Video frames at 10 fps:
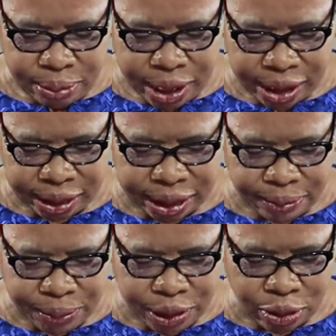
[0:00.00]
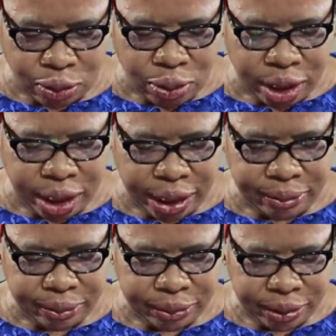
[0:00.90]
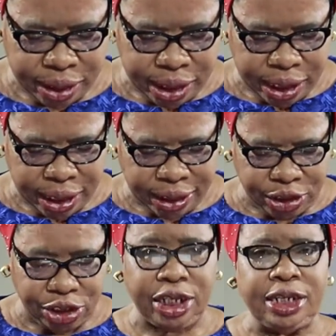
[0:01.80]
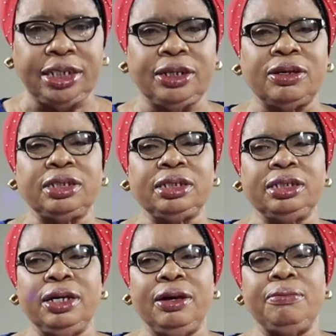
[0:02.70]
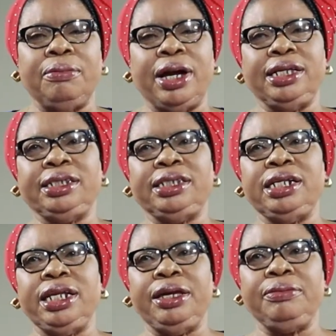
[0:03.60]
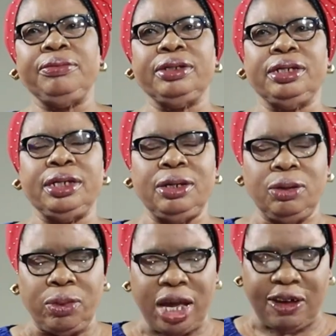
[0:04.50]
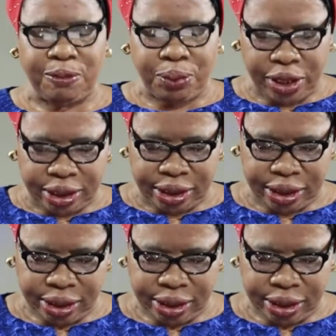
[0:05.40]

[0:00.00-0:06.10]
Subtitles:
Blessed be your holy name. In Jesus' mighty name, we have prayed.